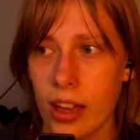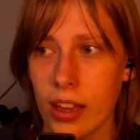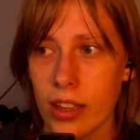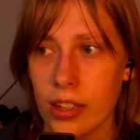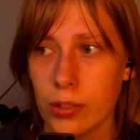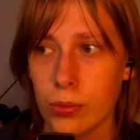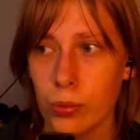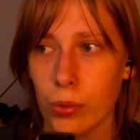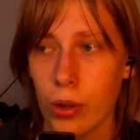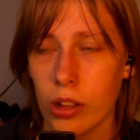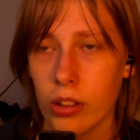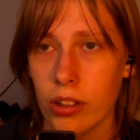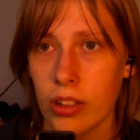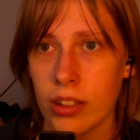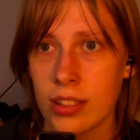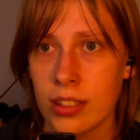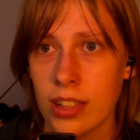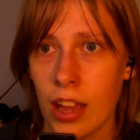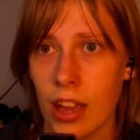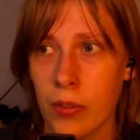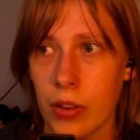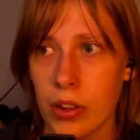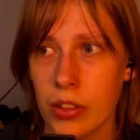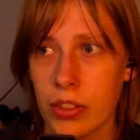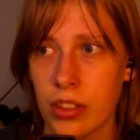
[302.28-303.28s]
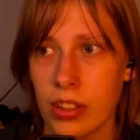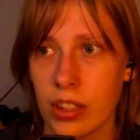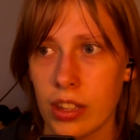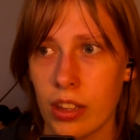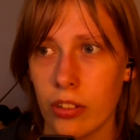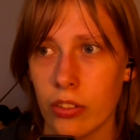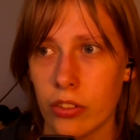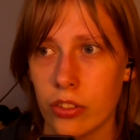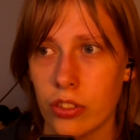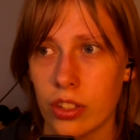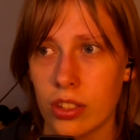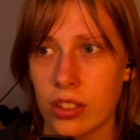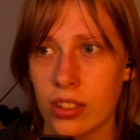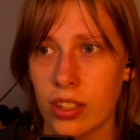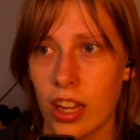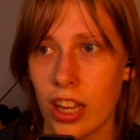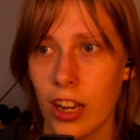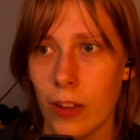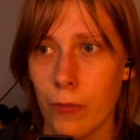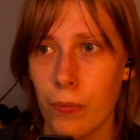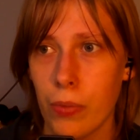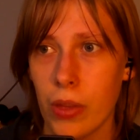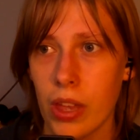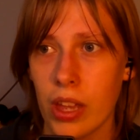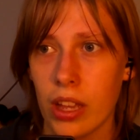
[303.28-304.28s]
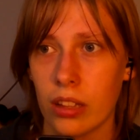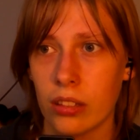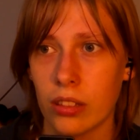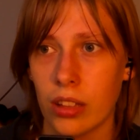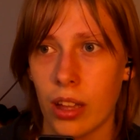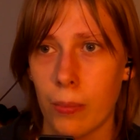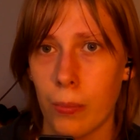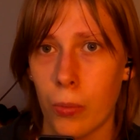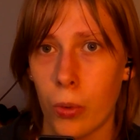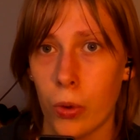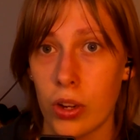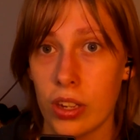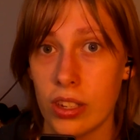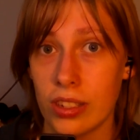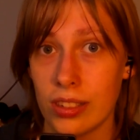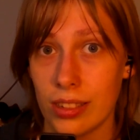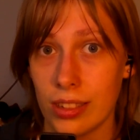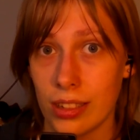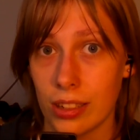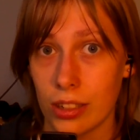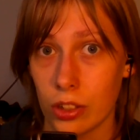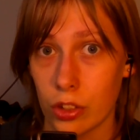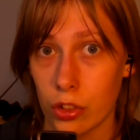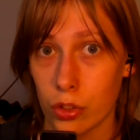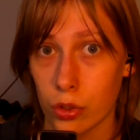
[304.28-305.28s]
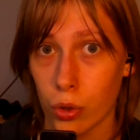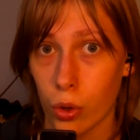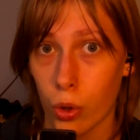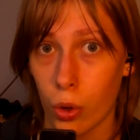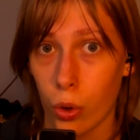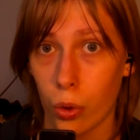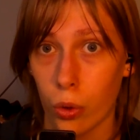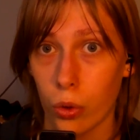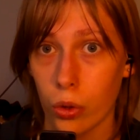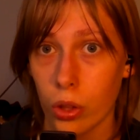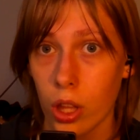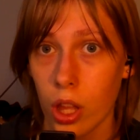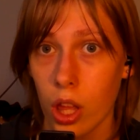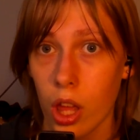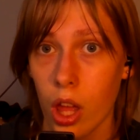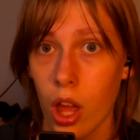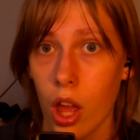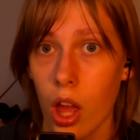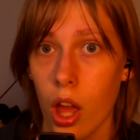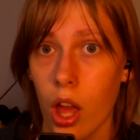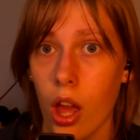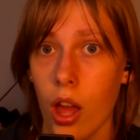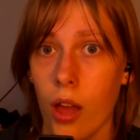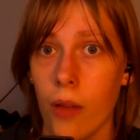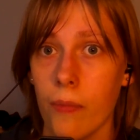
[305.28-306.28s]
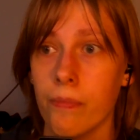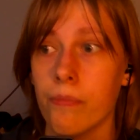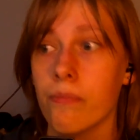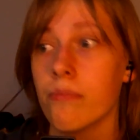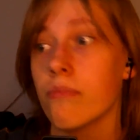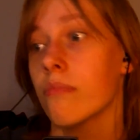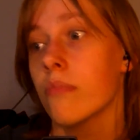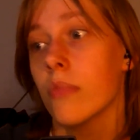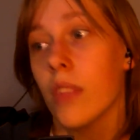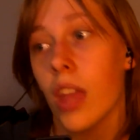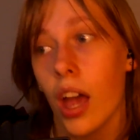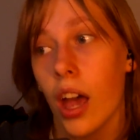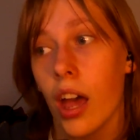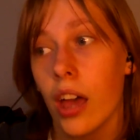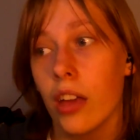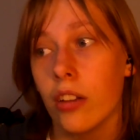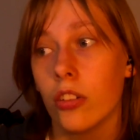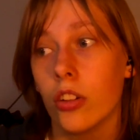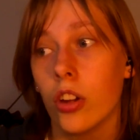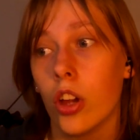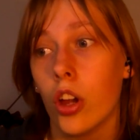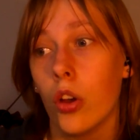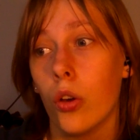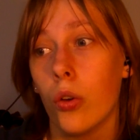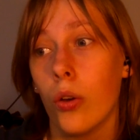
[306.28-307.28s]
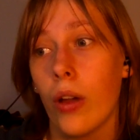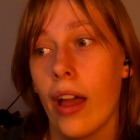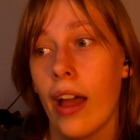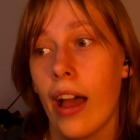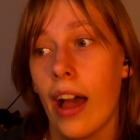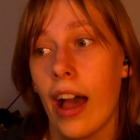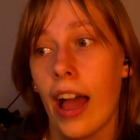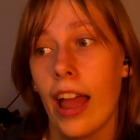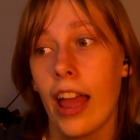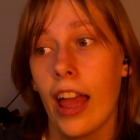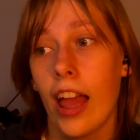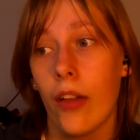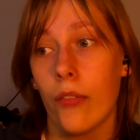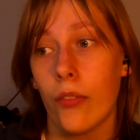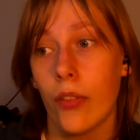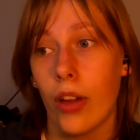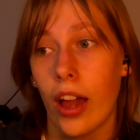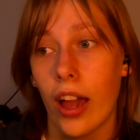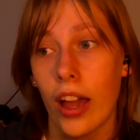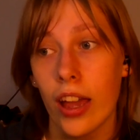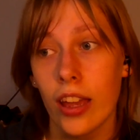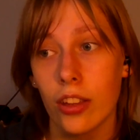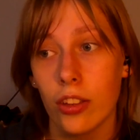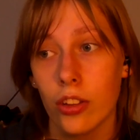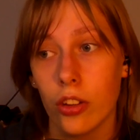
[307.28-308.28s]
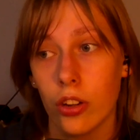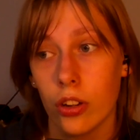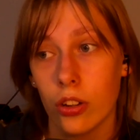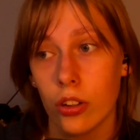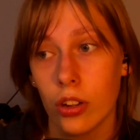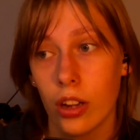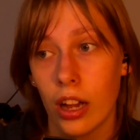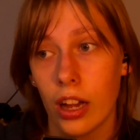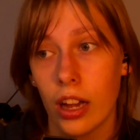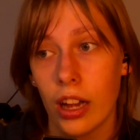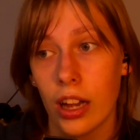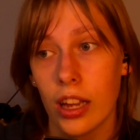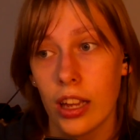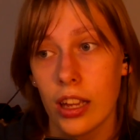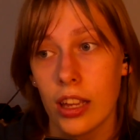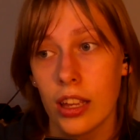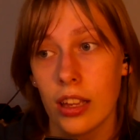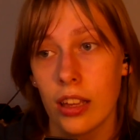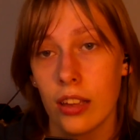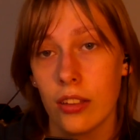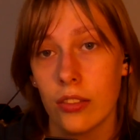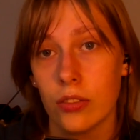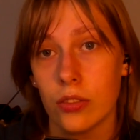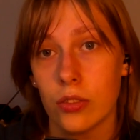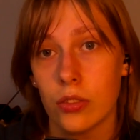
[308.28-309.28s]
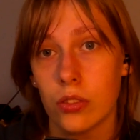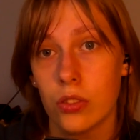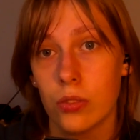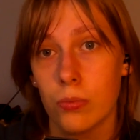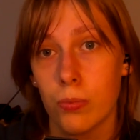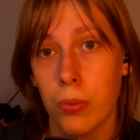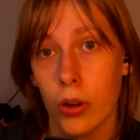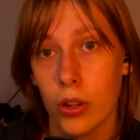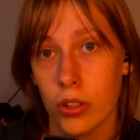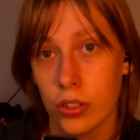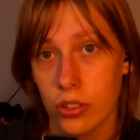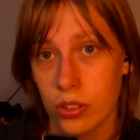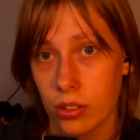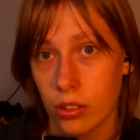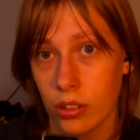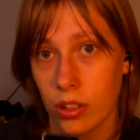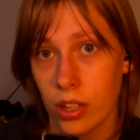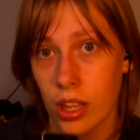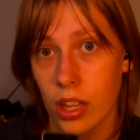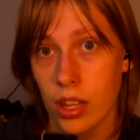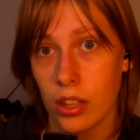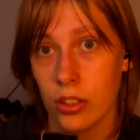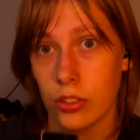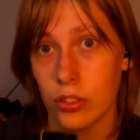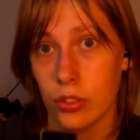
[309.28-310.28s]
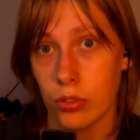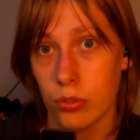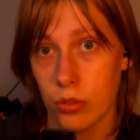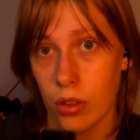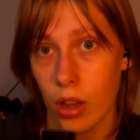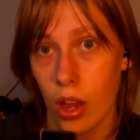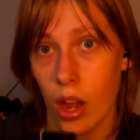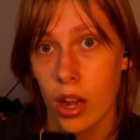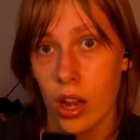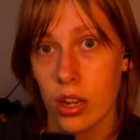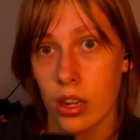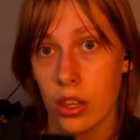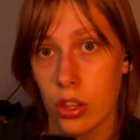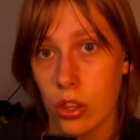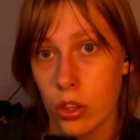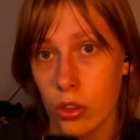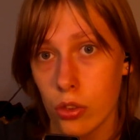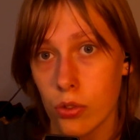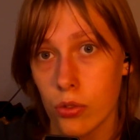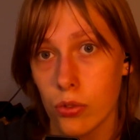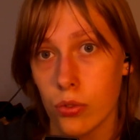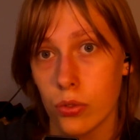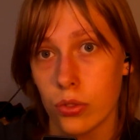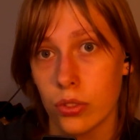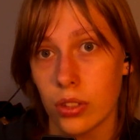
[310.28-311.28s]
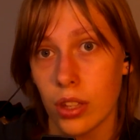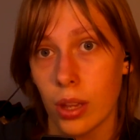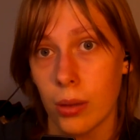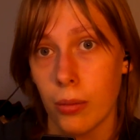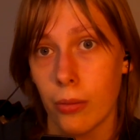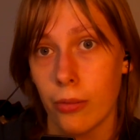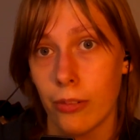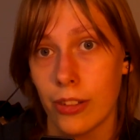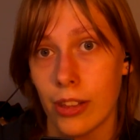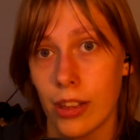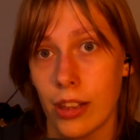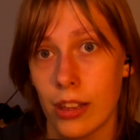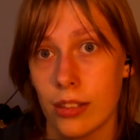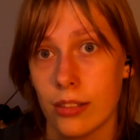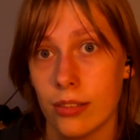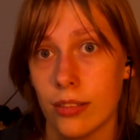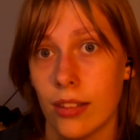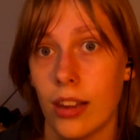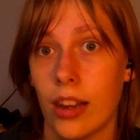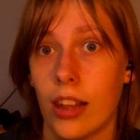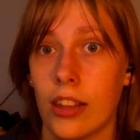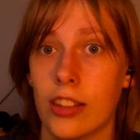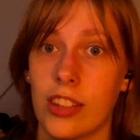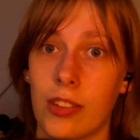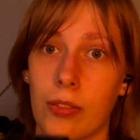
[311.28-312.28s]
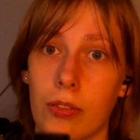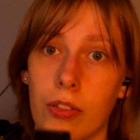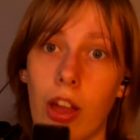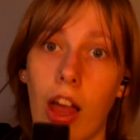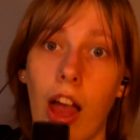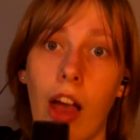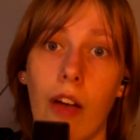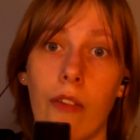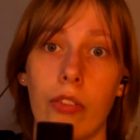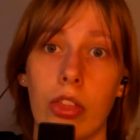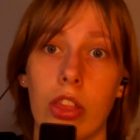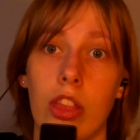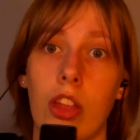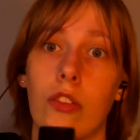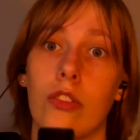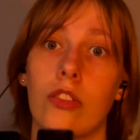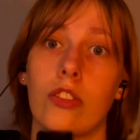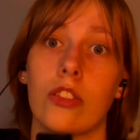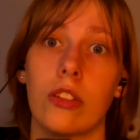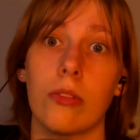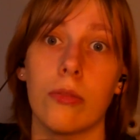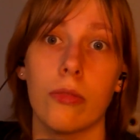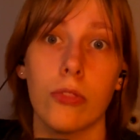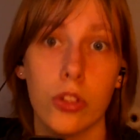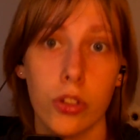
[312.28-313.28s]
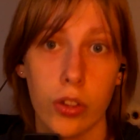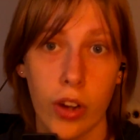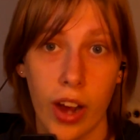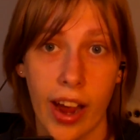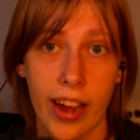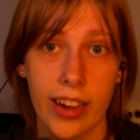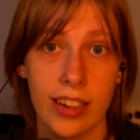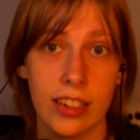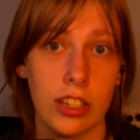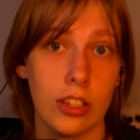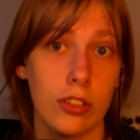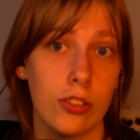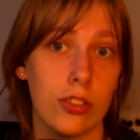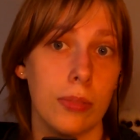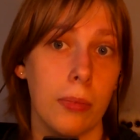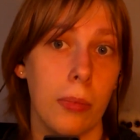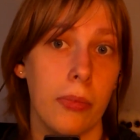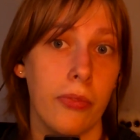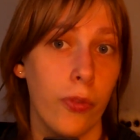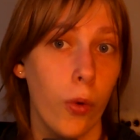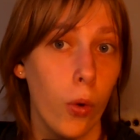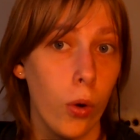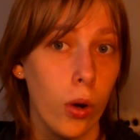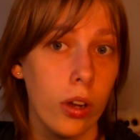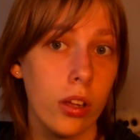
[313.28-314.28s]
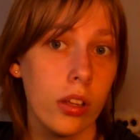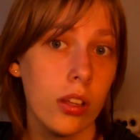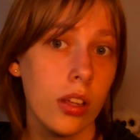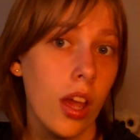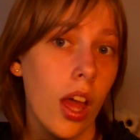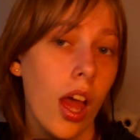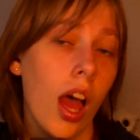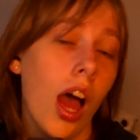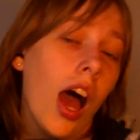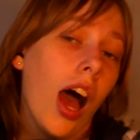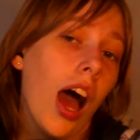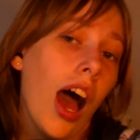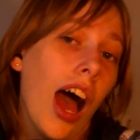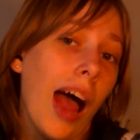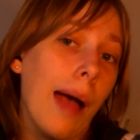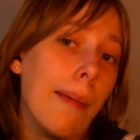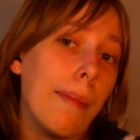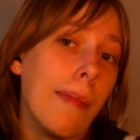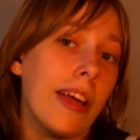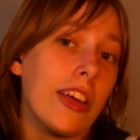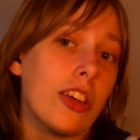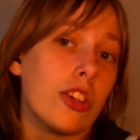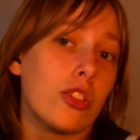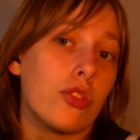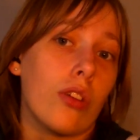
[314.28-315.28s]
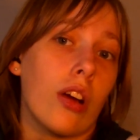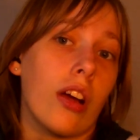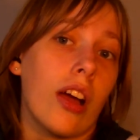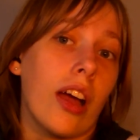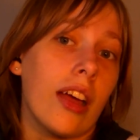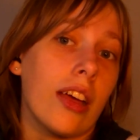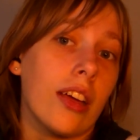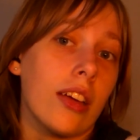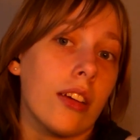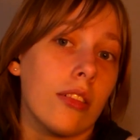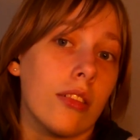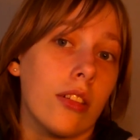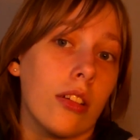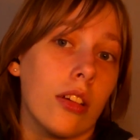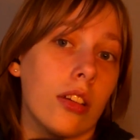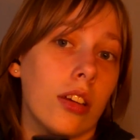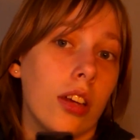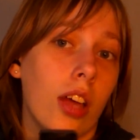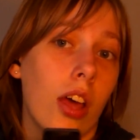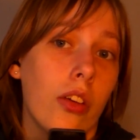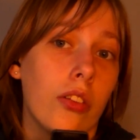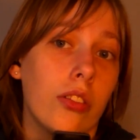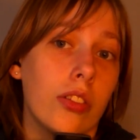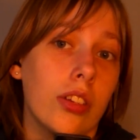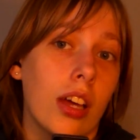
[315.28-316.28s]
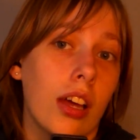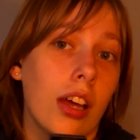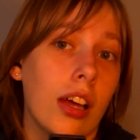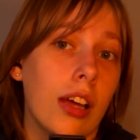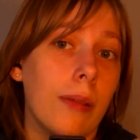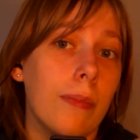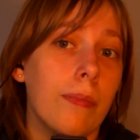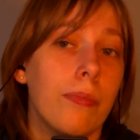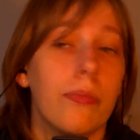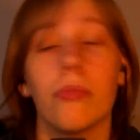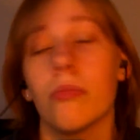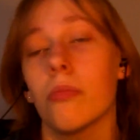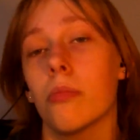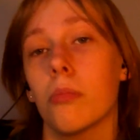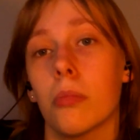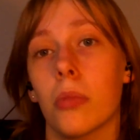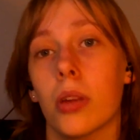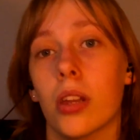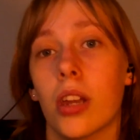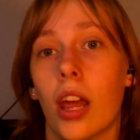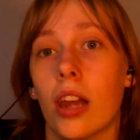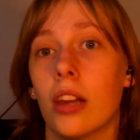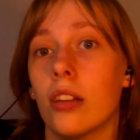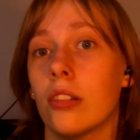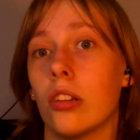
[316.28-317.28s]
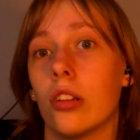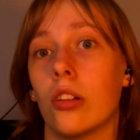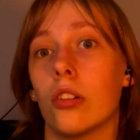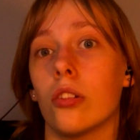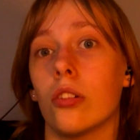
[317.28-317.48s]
well as everything else just kind of being a lot more easy to control. I don't know. I personally do not use MMD and have never tried to use it before. I might try another time, but I don't know.